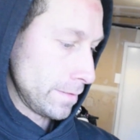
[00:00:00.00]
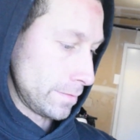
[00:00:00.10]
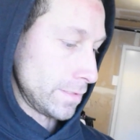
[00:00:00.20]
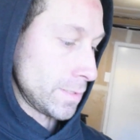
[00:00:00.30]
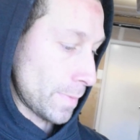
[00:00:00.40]

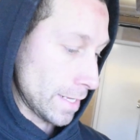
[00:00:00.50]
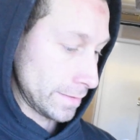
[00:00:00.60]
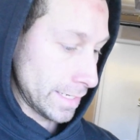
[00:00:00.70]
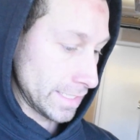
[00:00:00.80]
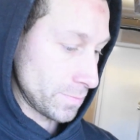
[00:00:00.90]
The spot
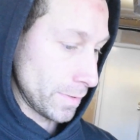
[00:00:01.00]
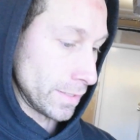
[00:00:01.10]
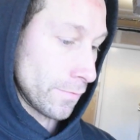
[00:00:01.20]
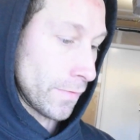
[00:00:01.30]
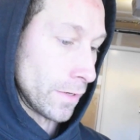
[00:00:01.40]
that I
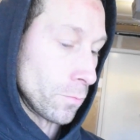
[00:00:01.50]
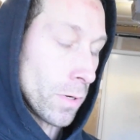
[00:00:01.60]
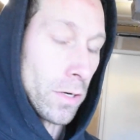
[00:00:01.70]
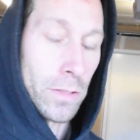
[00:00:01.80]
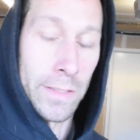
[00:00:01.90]
sprayed the fender
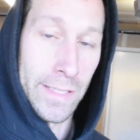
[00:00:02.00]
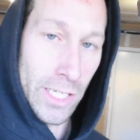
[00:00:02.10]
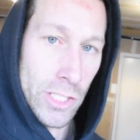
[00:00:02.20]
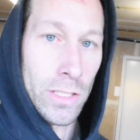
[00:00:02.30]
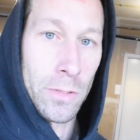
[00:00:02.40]
well
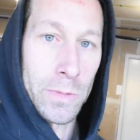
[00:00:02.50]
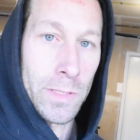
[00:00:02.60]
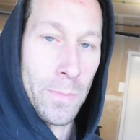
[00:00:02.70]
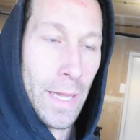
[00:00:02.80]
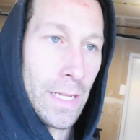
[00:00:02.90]
initially with
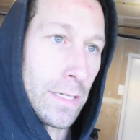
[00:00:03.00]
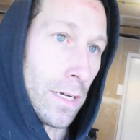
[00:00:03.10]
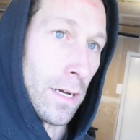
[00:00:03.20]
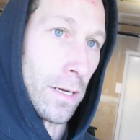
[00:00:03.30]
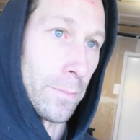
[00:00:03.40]
the paint,
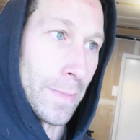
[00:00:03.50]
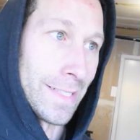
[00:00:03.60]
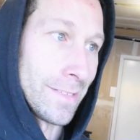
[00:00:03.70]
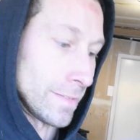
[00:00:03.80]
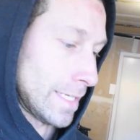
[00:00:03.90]

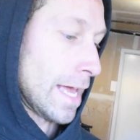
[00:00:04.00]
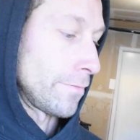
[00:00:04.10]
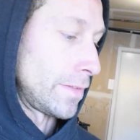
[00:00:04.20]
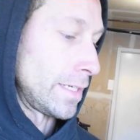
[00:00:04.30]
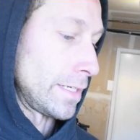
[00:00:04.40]
it does
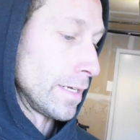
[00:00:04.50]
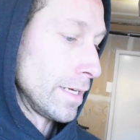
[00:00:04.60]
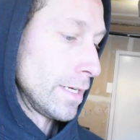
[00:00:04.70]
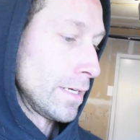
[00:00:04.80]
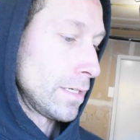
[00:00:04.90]
have the
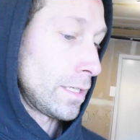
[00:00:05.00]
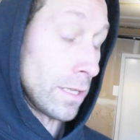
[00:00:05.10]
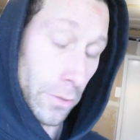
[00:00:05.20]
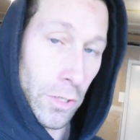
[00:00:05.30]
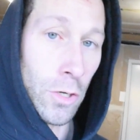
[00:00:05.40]

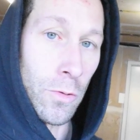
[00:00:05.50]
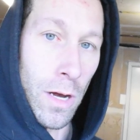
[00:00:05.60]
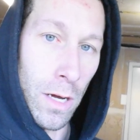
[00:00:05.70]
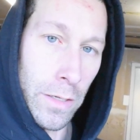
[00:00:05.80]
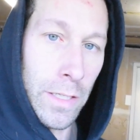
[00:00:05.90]
clear coat
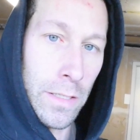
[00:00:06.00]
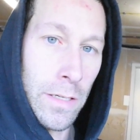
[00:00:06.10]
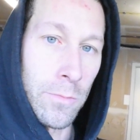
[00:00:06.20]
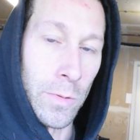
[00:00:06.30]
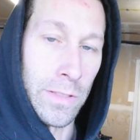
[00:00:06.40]
on it
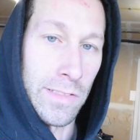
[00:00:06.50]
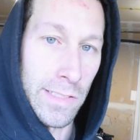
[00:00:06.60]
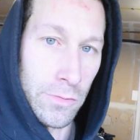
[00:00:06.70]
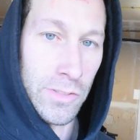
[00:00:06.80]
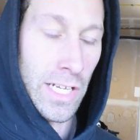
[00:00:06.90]
with the
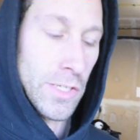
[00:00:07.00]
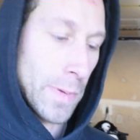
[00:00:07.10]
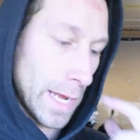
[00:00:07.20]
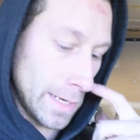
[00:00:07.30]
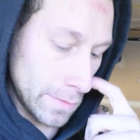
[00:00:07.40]
single stage
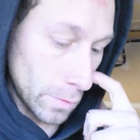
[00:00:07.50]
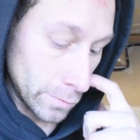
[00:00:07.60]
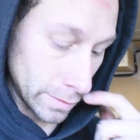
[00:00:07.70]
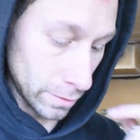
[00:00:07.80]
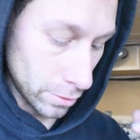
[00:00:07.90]
paint, so
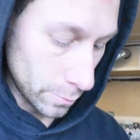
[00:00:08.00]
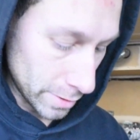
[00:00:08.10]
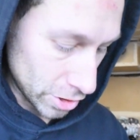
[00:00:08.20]
it's a little bit